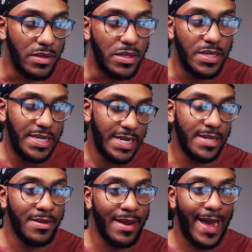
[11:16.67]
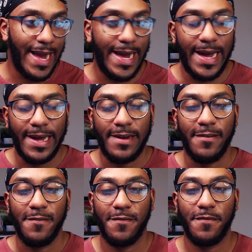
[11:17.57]
didn't
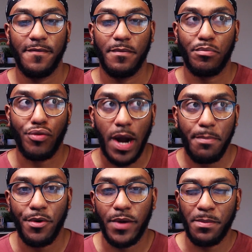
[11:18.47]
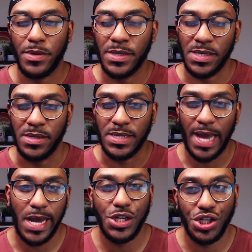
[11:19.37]
have proper
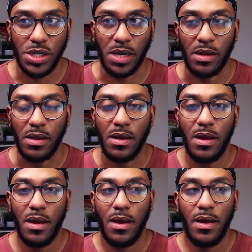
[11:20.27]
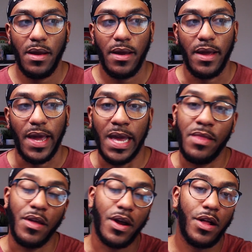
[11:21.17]
representation in
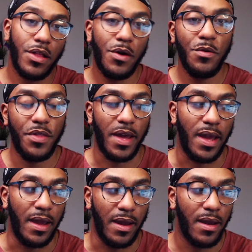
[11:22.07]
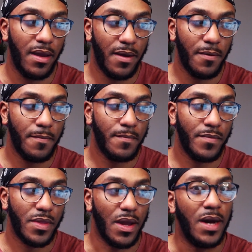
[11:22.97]
the clothing
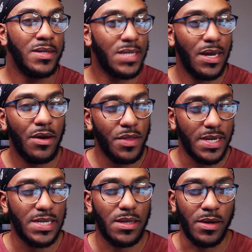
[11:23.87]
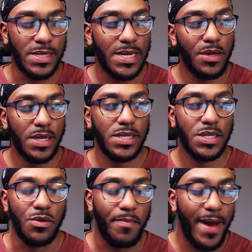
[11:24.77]
until these
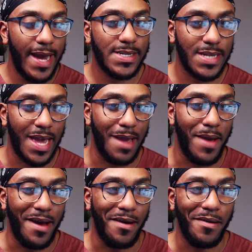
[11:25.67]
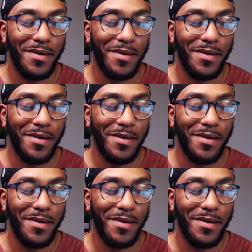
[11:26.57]
two packs came out,